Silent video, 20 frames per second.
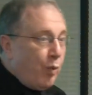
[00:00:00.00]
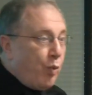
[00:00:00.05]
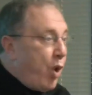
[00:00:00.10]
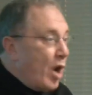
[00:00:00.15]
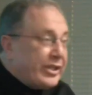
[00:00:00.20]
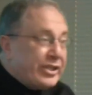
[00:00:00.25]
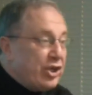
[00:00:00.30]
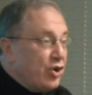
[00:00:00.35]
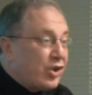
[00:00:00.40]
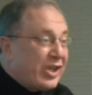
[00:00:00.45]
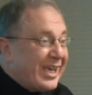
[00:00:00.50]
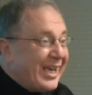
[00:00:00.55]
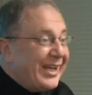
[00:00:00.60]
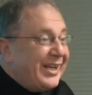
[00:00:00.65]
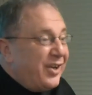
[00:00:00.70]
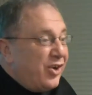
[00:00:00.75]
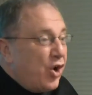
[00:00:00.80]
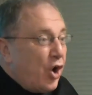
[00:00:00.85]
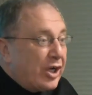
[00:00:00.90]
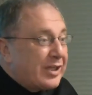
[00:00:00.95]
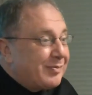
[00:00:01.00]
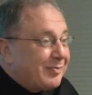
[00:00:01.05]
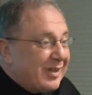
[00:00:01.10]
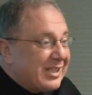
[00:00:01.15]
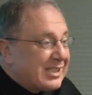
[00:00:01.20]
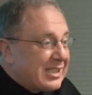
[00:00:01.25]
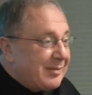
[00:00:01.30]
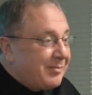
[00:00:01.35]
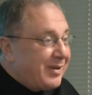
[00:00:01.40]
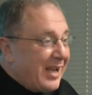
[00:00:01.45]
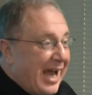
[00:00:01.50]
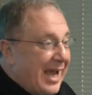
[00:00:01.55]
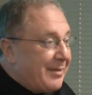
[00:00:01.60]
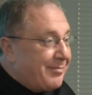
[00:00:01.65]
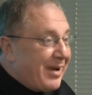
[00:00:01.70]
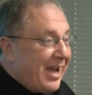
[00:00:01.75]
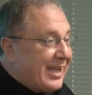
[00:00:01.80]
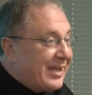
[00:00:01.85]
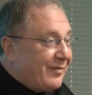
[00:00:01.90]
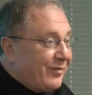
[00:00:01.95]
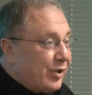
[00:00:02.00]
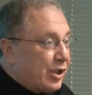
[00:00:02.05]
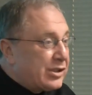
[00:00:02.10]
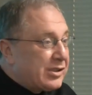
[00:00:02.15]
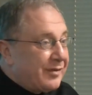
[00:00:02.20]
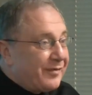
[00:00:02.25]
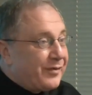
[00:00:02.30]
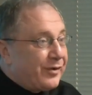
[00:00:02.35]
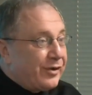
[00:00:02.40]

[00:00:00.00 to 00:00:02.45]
What you cannot multiply by inverse